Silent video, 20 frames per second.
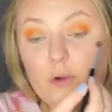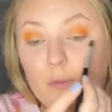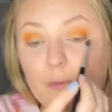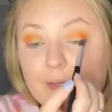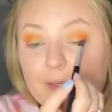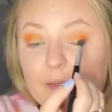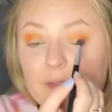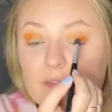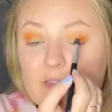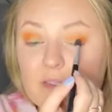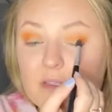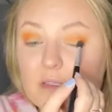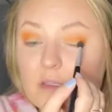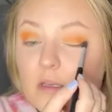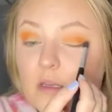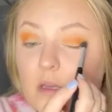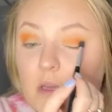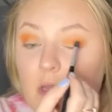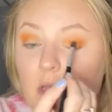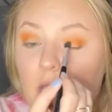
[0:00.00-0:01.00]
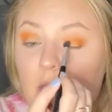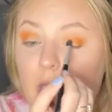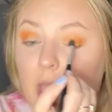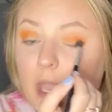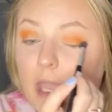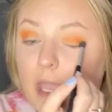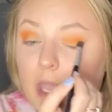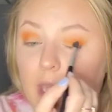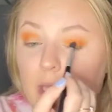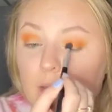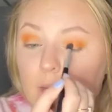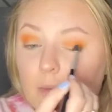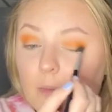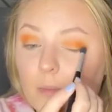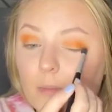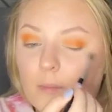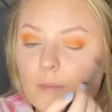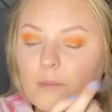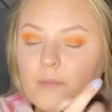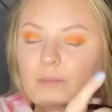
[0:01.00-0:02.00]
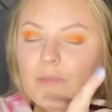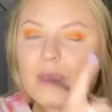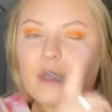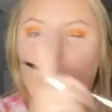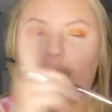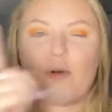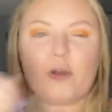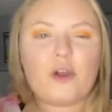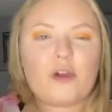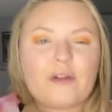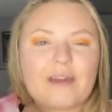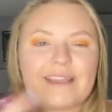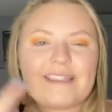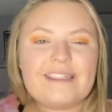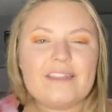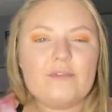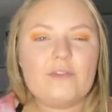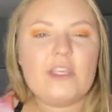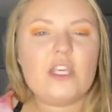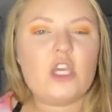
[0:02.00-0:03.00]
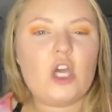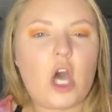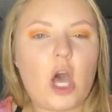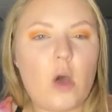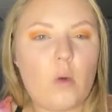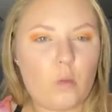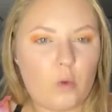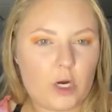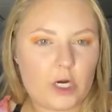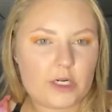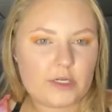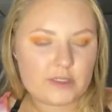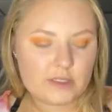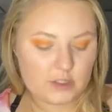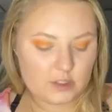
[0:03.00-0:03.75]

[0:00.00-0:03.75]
weeks. And like progressively got worse.